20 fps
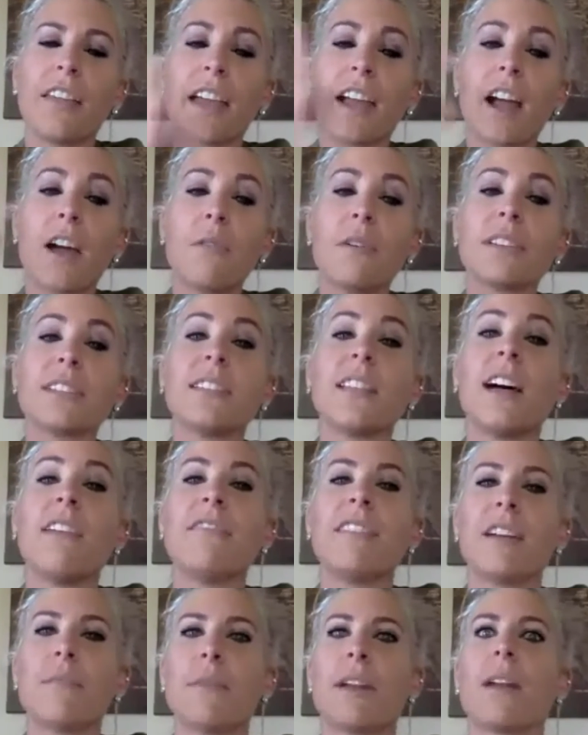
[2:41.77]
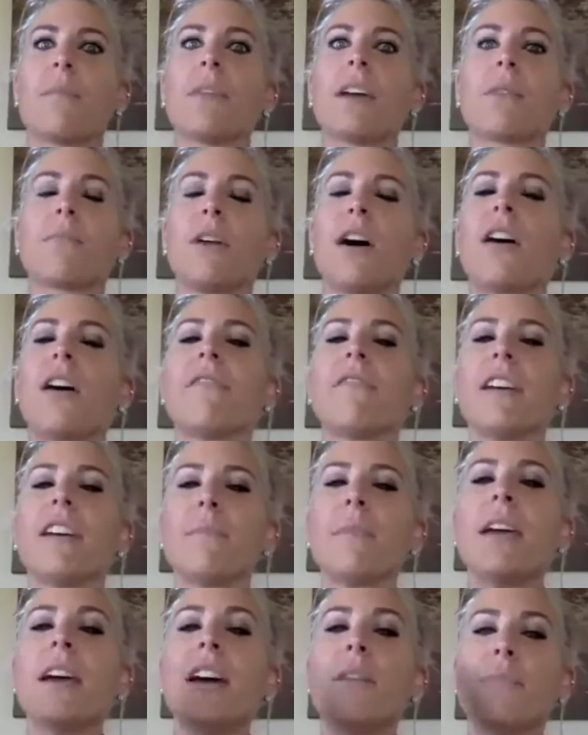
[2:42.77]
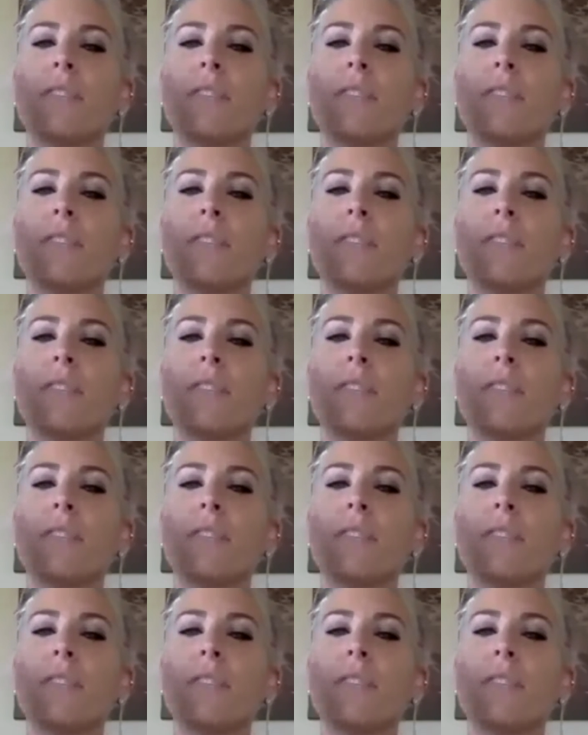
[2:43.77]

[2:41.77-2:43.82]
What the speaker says: Like I always love them and I'm like proud of them,